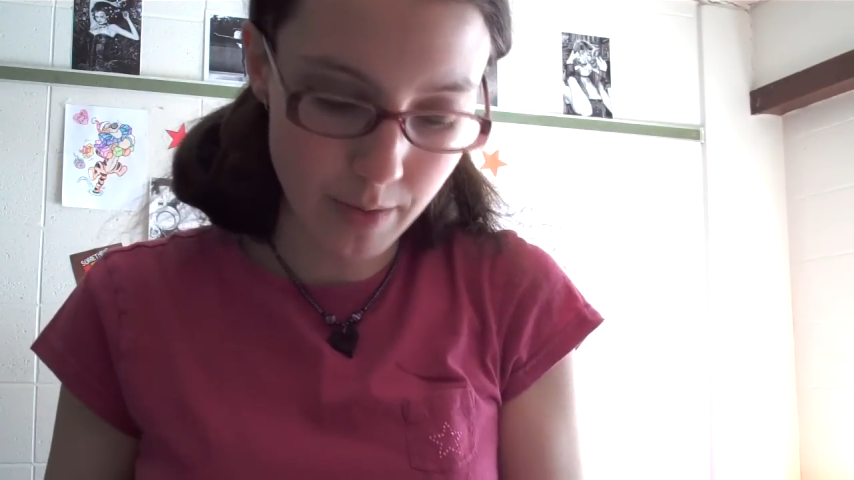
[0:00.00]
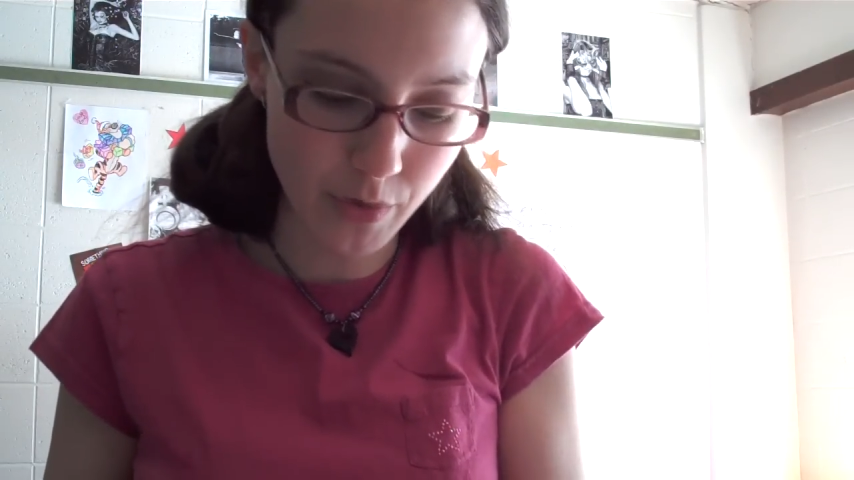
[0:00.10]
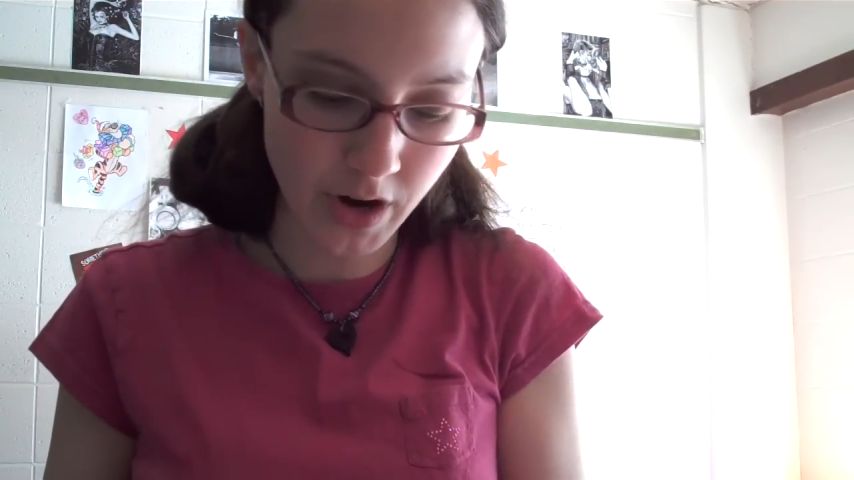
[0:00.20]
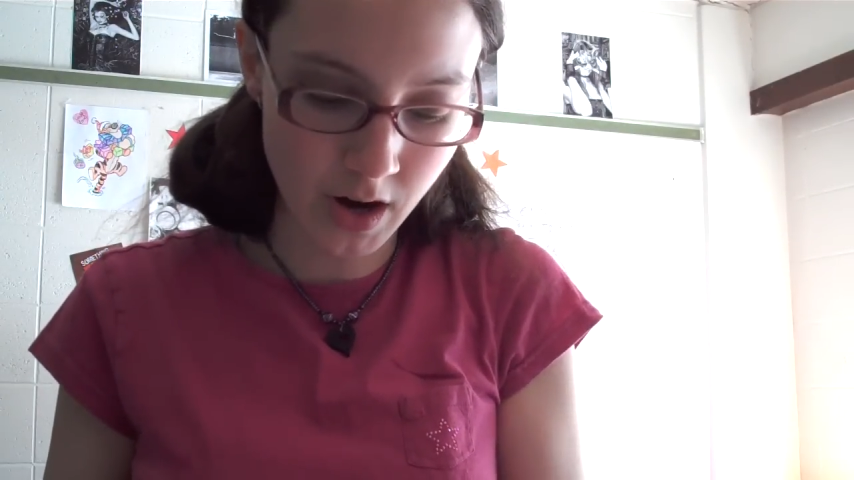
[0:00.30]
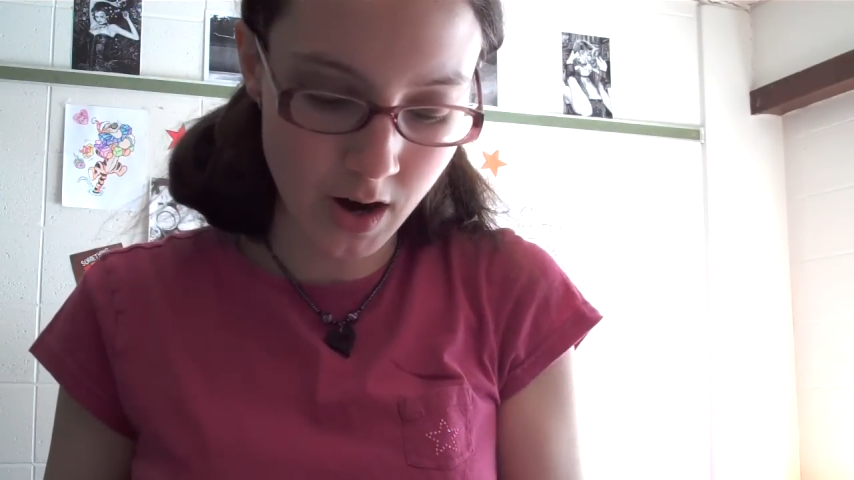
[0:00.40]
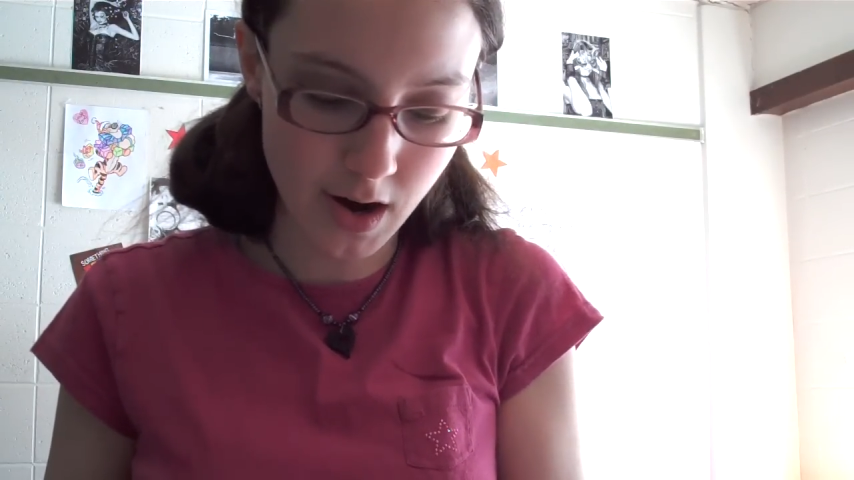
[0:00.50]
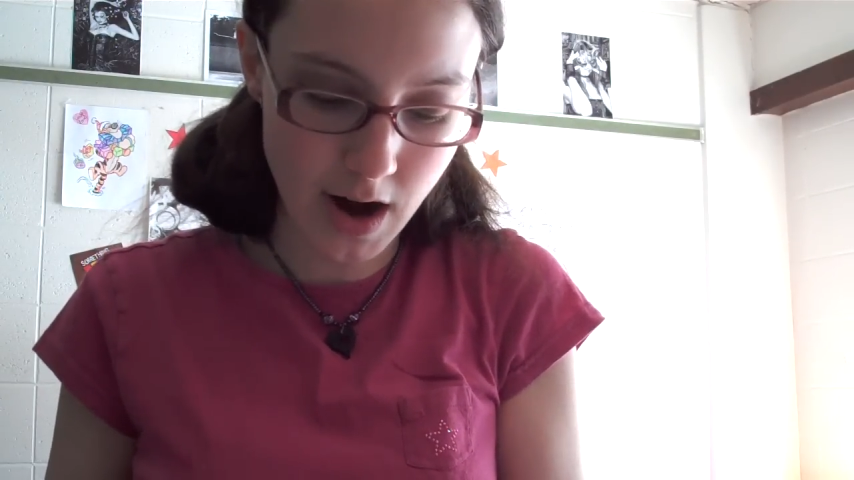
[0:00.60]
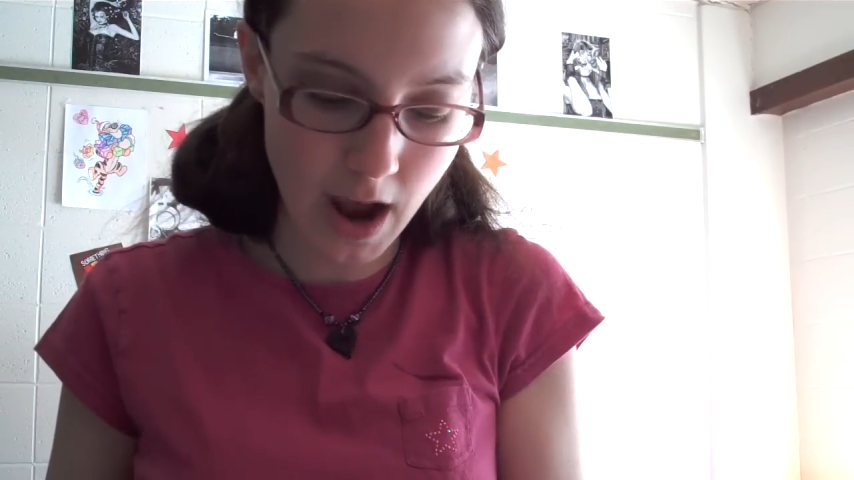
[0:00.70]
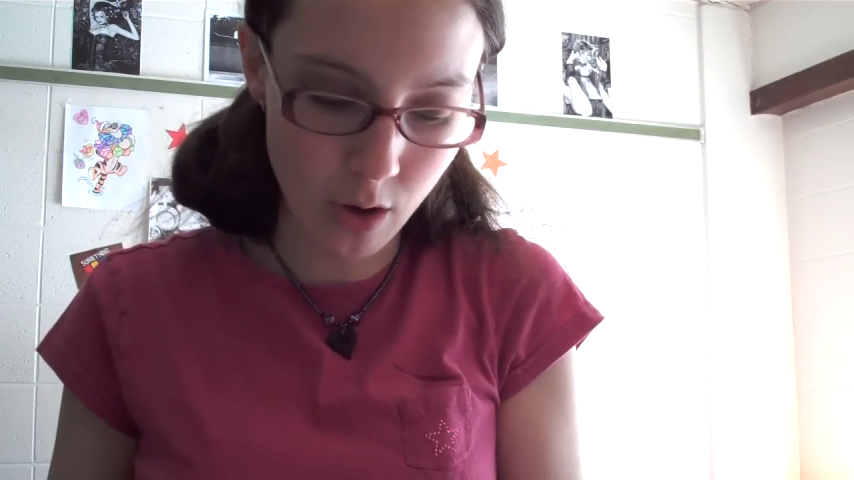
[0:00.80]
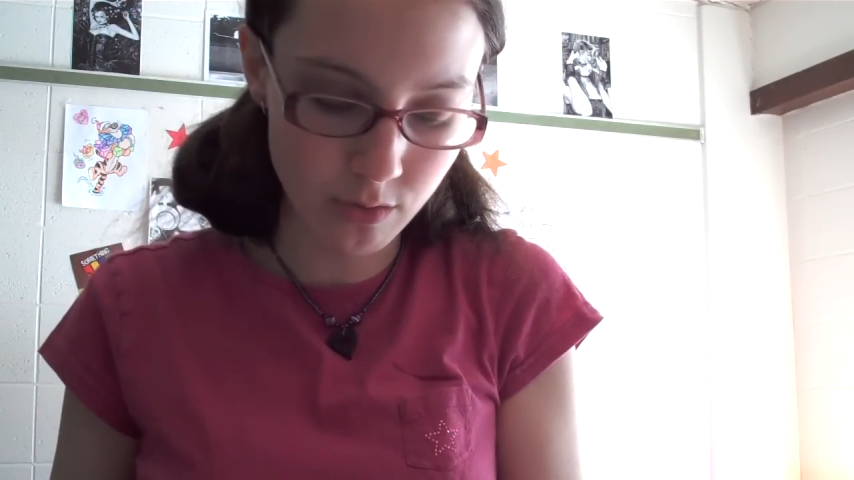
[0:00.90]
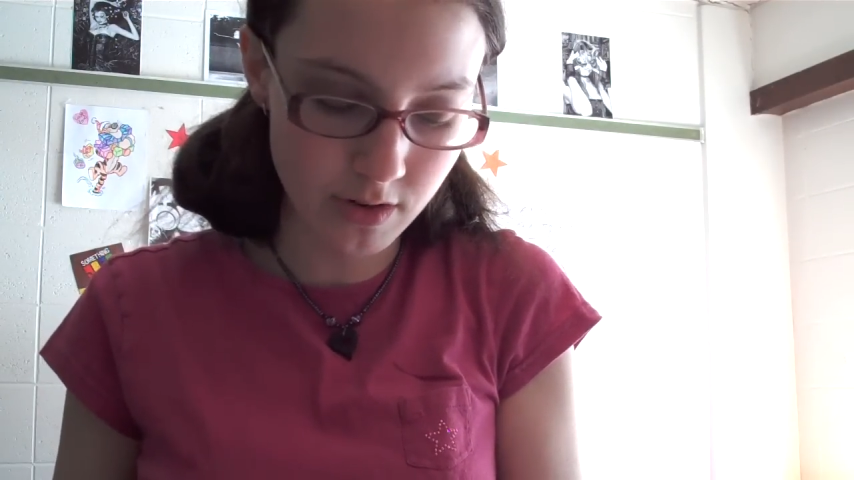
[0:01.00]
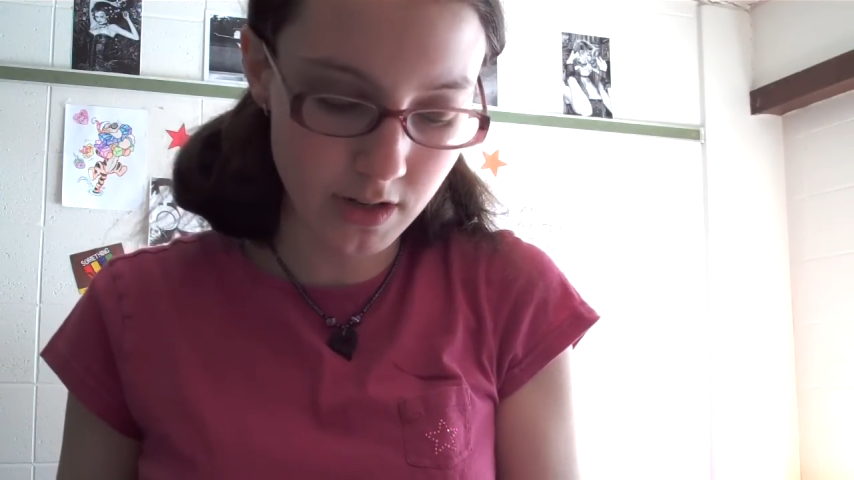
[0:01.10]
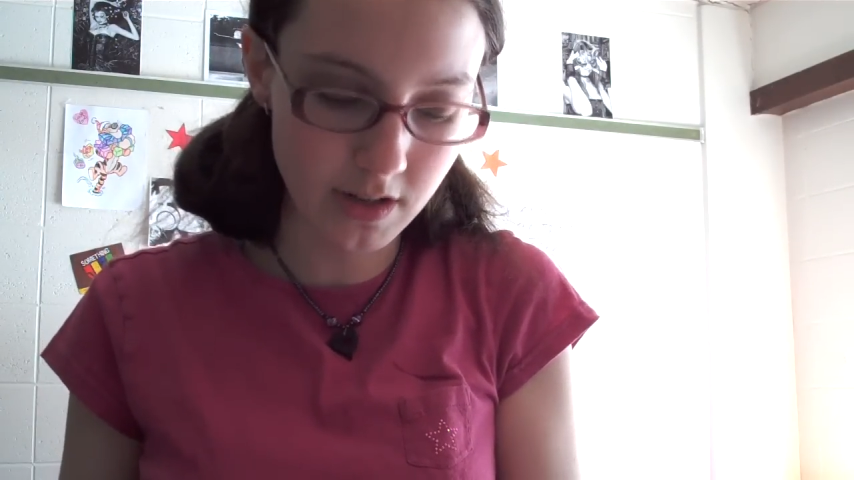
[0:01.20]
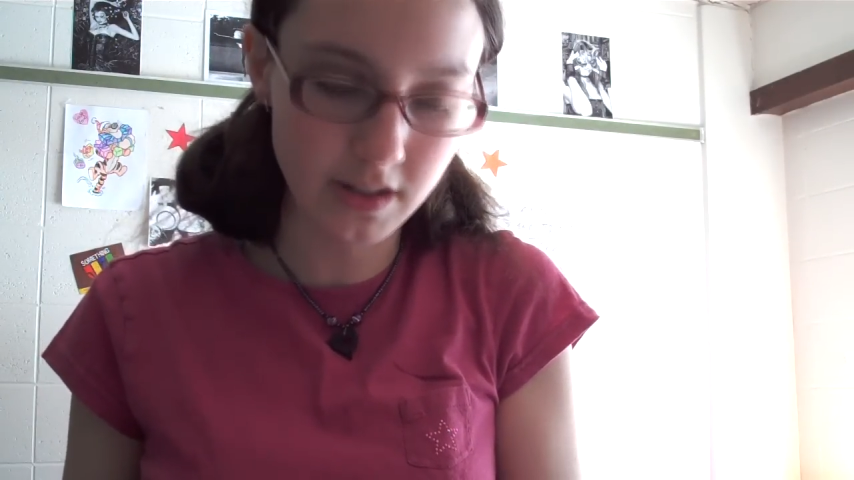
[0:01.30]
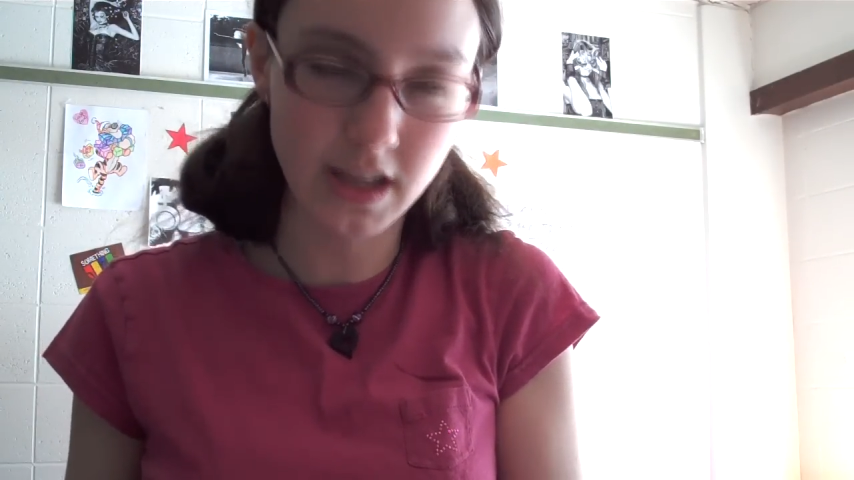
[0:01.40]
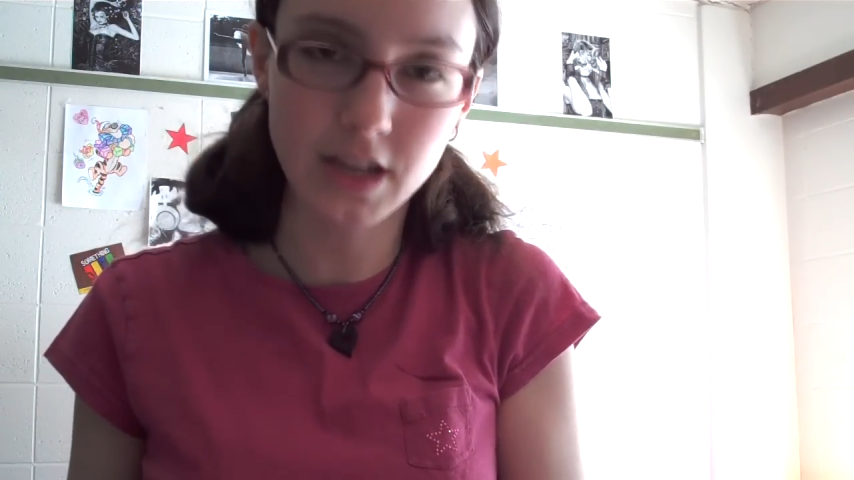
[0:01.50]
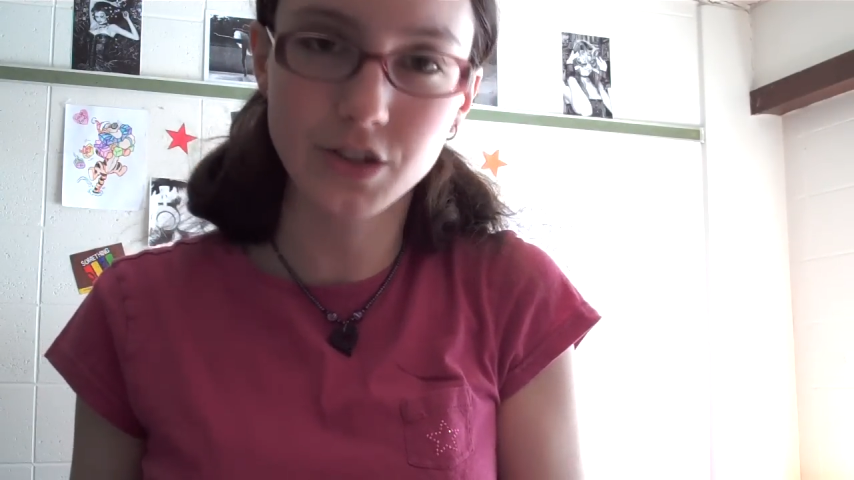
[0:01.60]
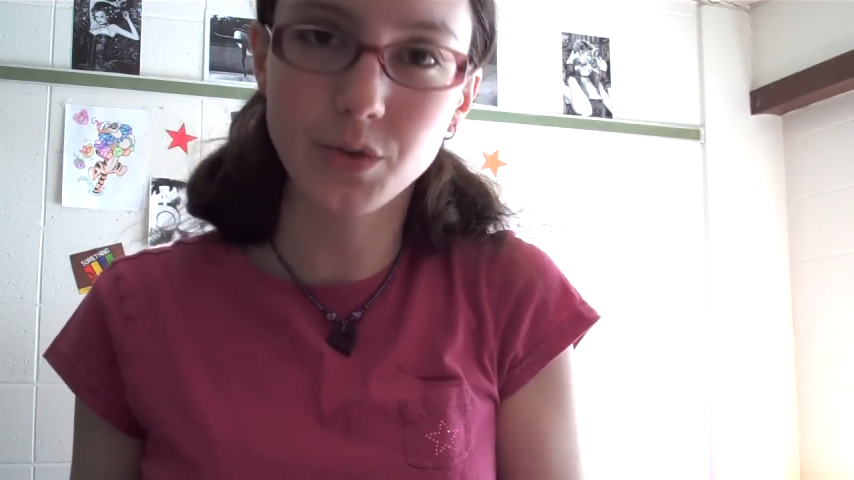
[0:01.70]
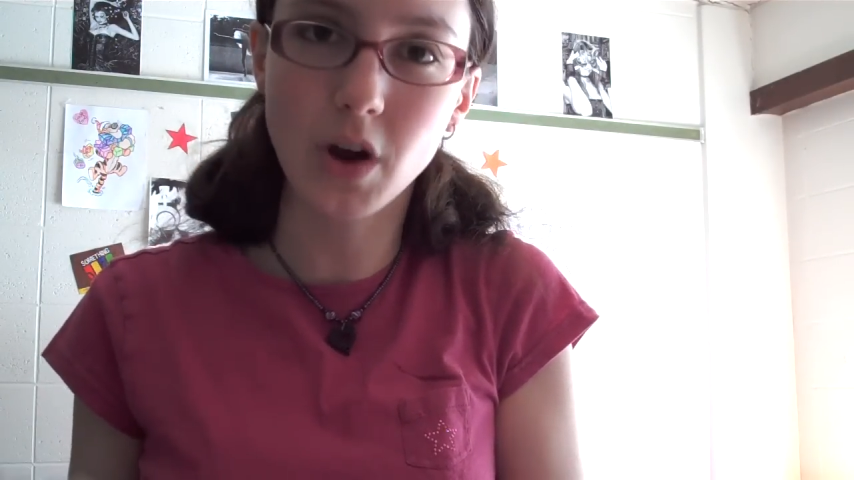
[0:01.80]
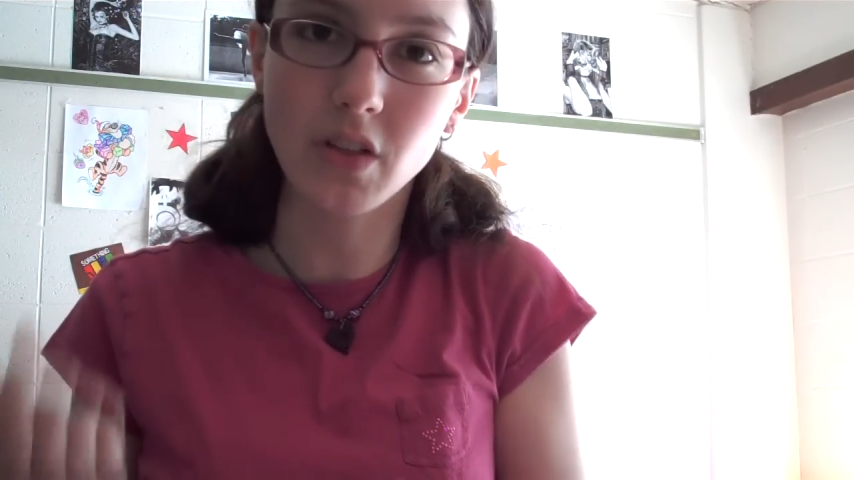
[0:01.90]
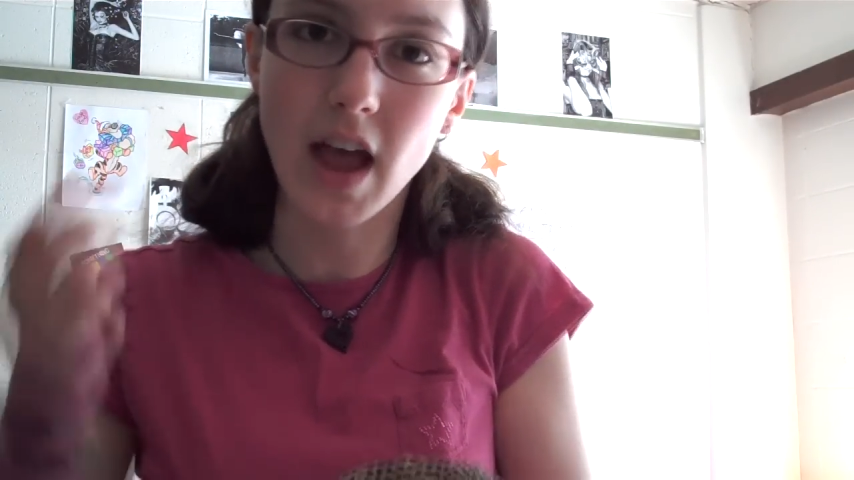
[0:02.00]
bring her out, like, into our